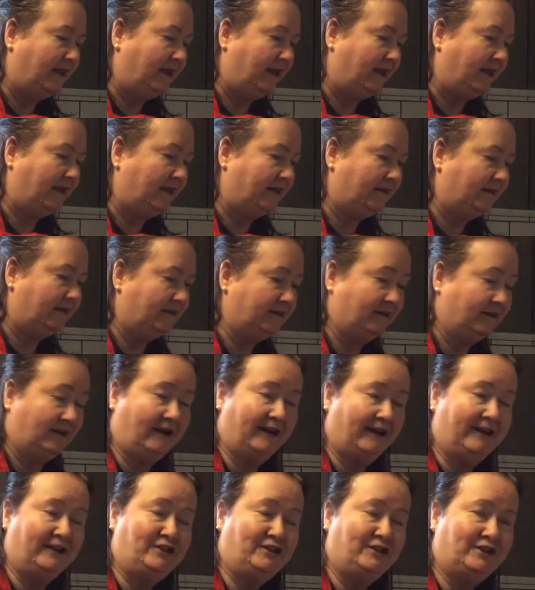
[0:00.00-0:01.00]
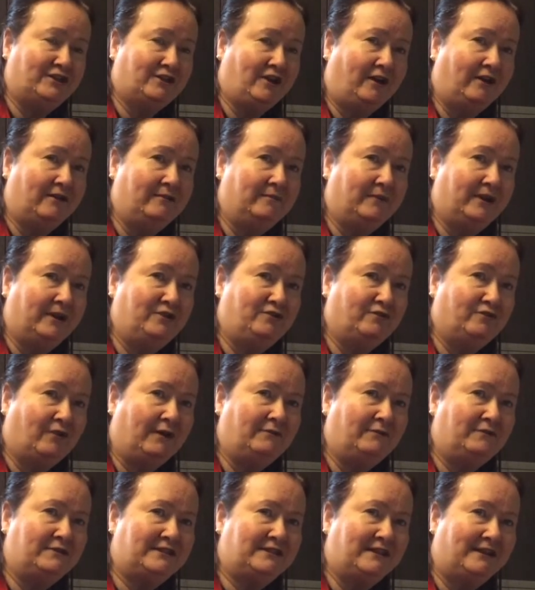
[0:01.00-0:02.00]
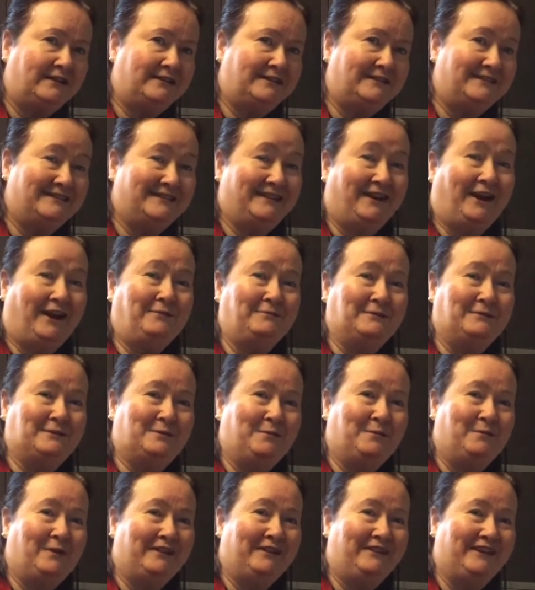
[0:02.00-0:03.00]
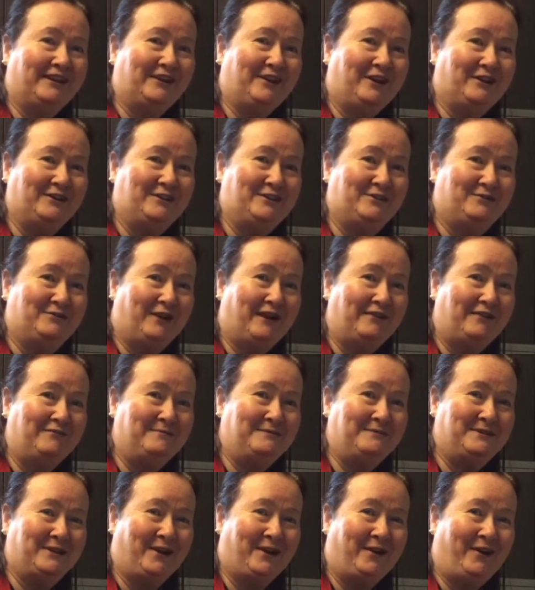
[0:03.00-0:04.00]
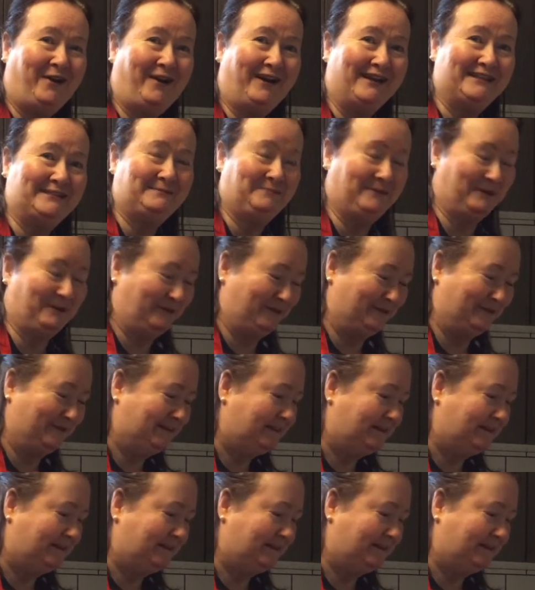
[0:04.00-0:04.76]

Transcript: and I had just gotten my driver's license and I was the one that got to drive him to the hospital.